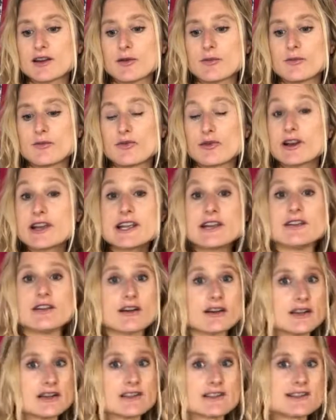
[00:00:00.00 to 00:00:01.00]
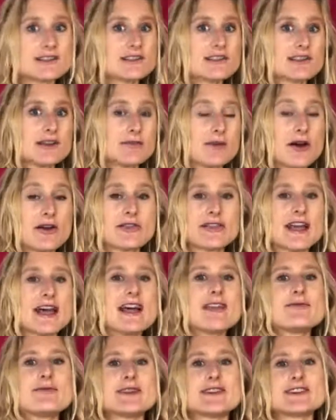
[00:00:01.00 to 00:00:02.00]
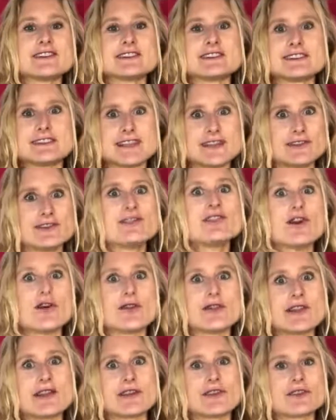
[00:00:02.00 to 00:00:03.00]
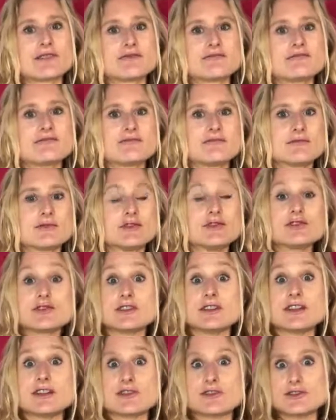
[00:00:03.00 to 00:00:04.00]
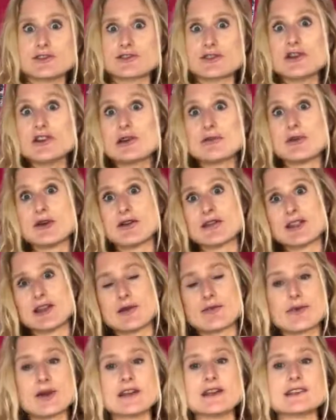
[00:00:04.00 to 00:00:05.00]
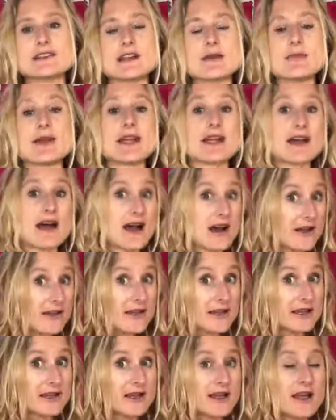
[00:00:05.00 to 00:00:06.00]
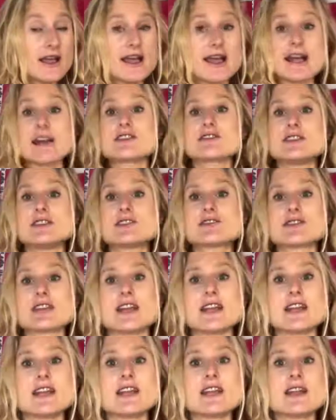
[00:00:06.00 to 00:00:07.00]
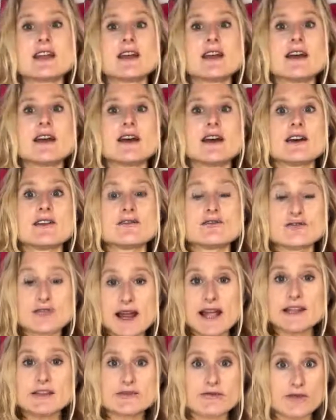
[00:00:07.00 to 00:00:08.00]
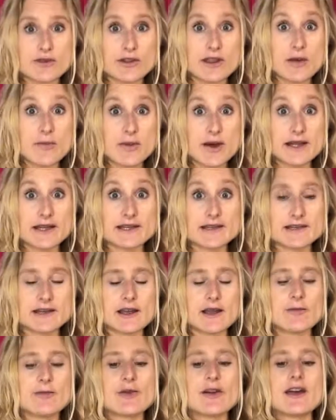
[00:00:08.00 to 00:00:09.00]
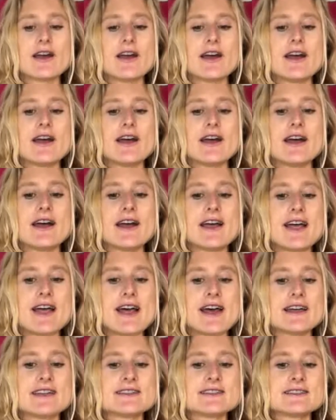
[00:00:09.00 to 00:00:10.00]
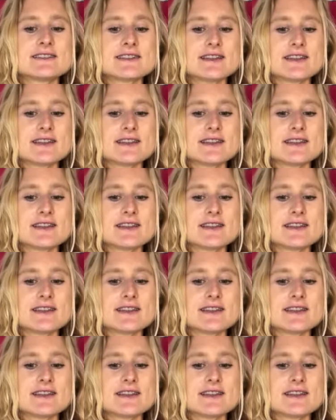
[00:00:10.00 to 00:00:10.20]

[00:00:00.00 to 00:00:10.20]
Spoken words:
pre-knowledge about that, because they, you know, they're usually concerned about their body type. Like, are they actually training right for their body type? And